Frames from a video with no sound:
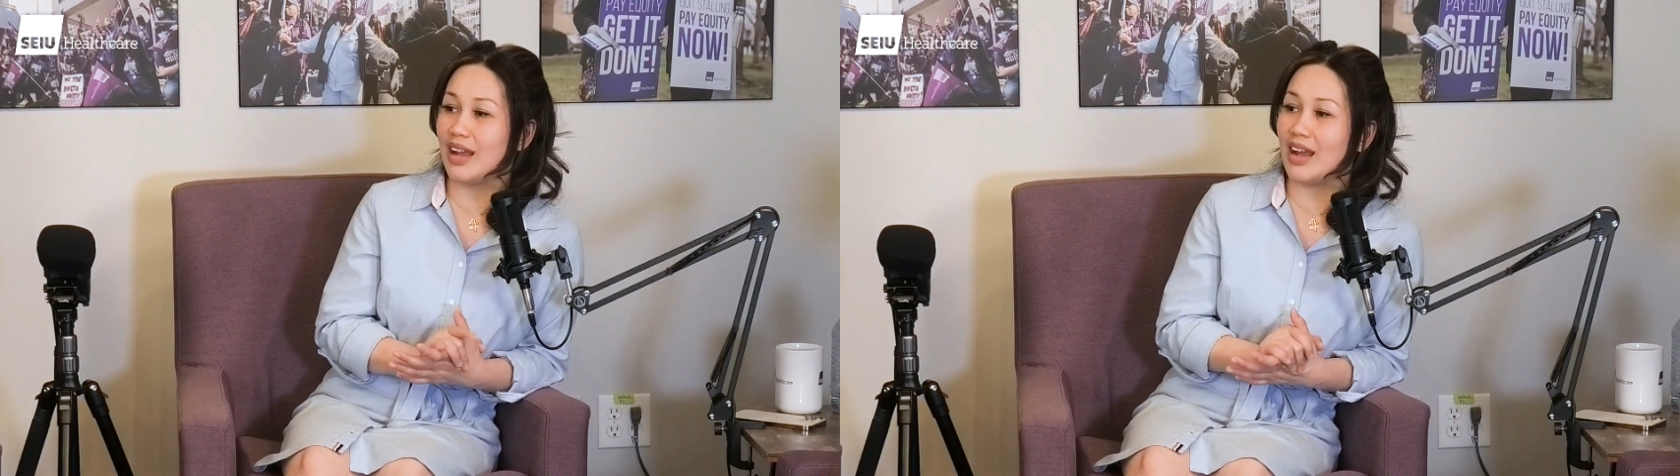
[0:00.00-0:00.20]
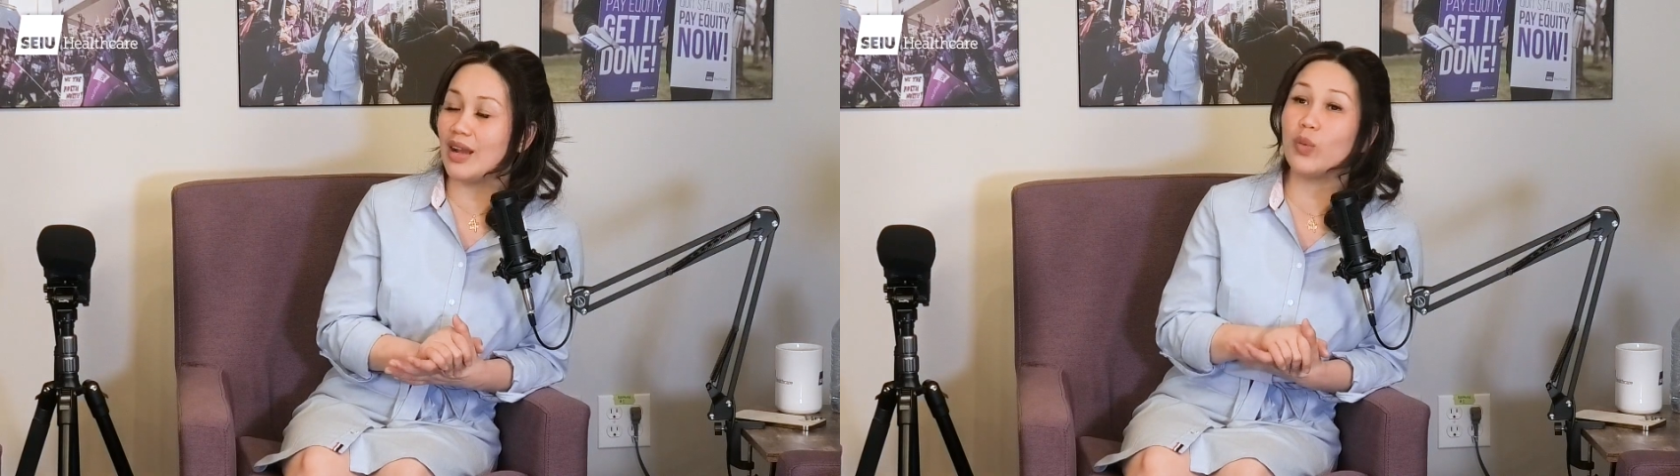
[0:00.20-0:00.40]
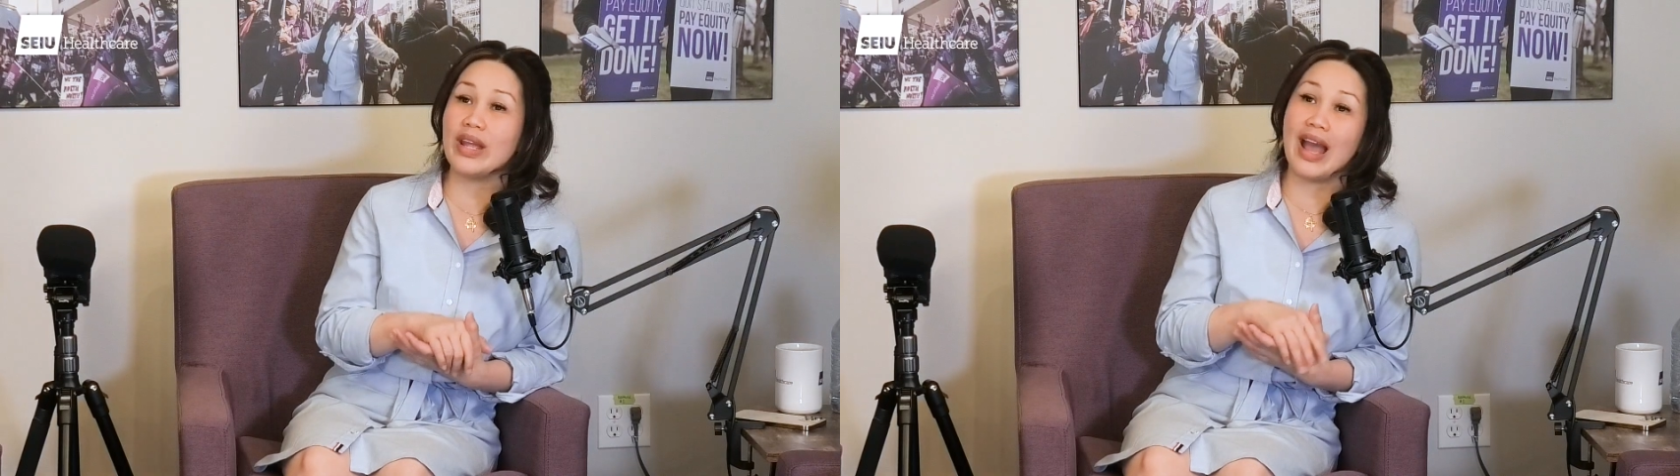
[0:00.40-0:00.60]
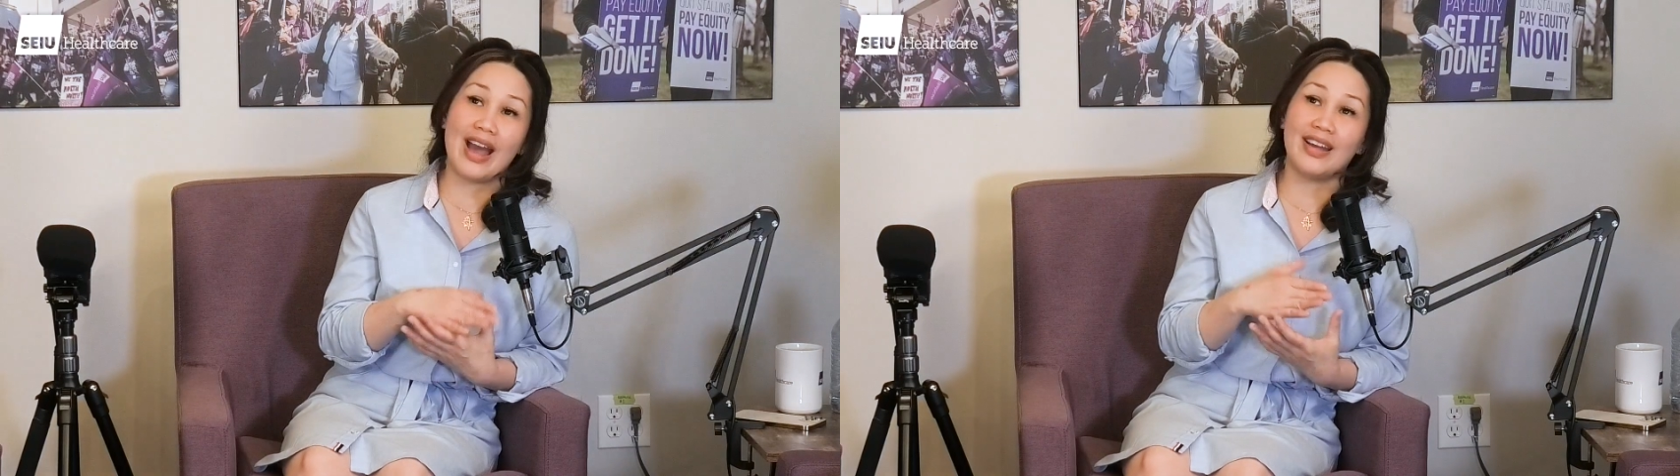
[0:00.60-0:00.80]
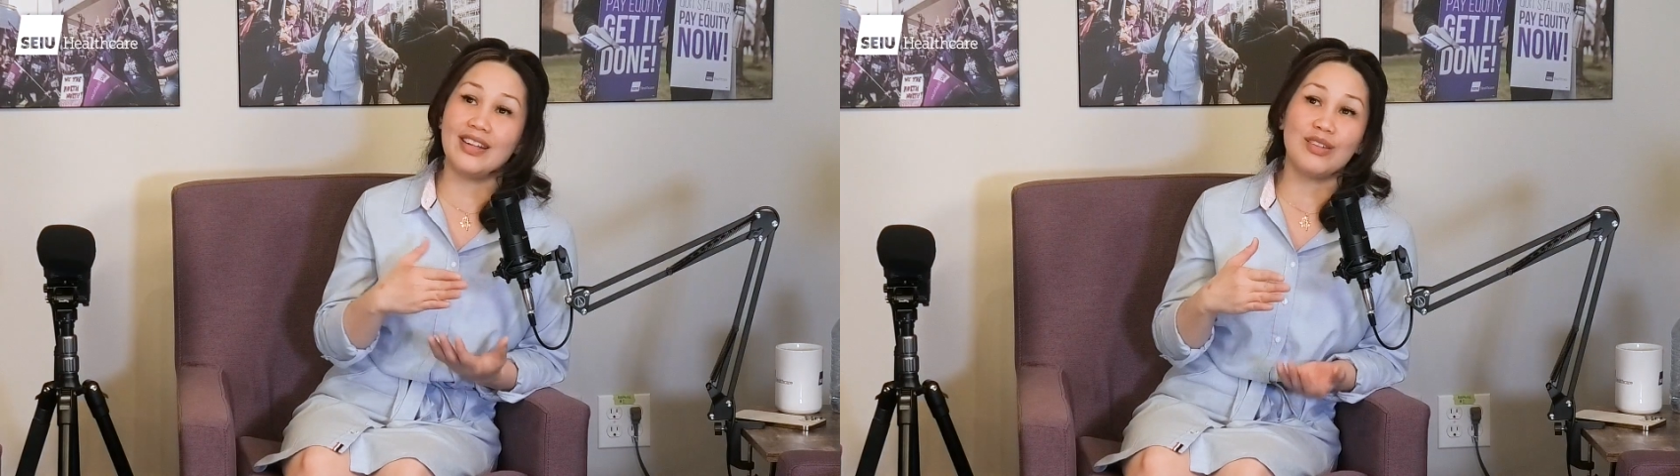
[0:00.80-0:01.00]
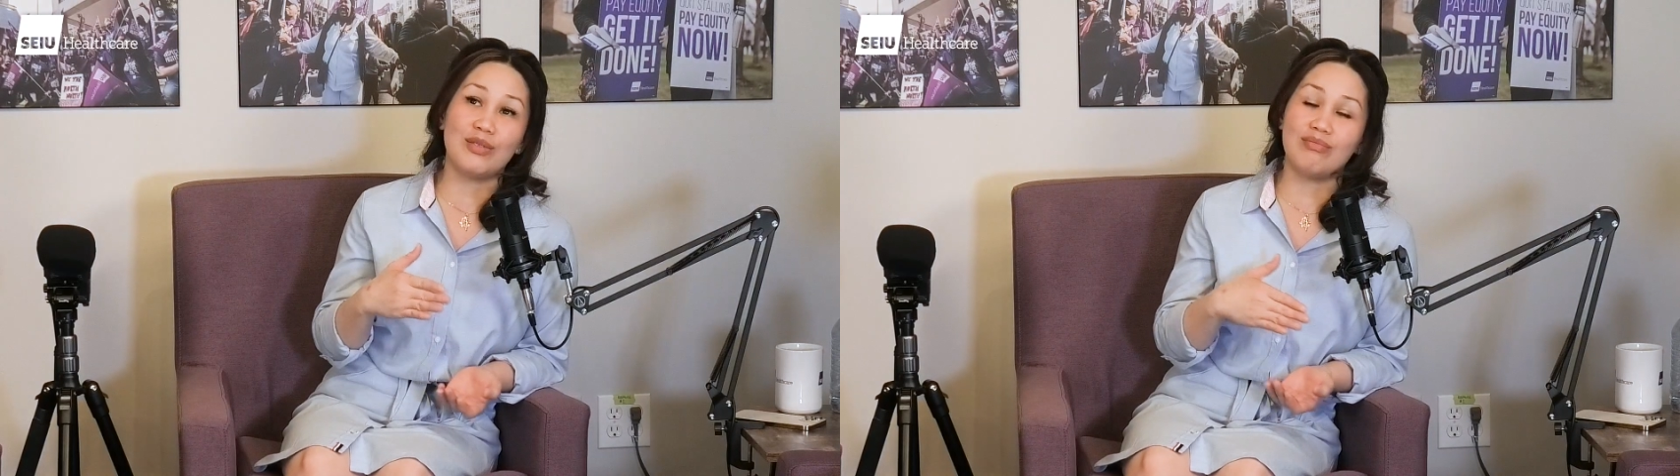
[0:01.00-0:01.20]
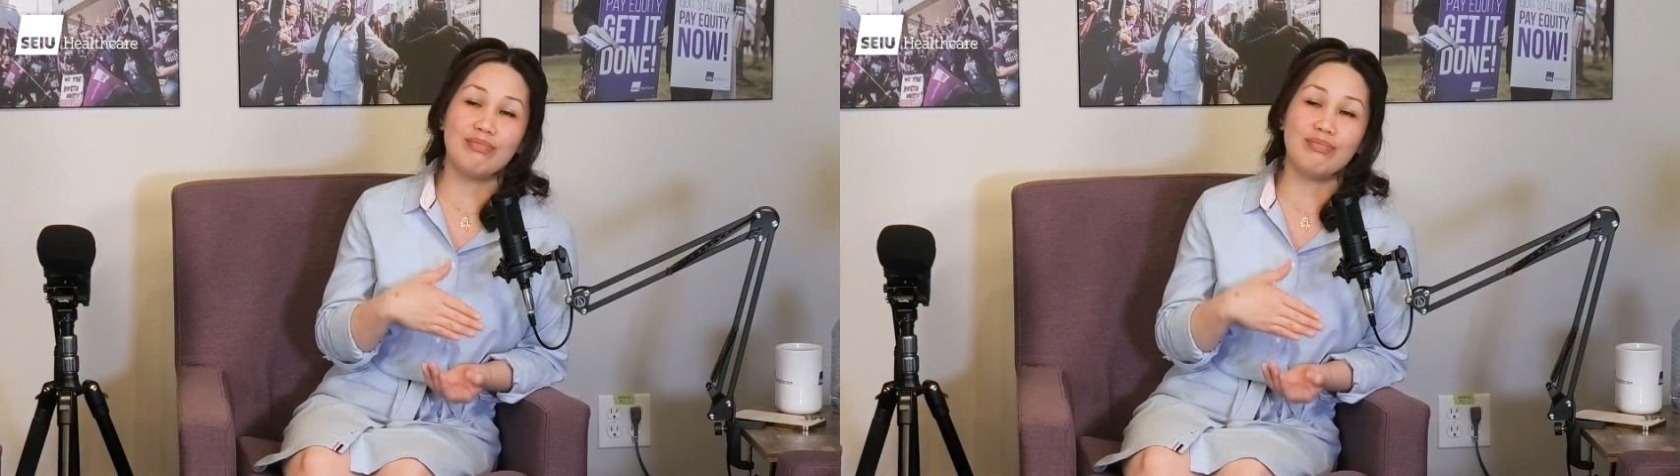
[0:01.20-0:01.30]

Yeah. We had it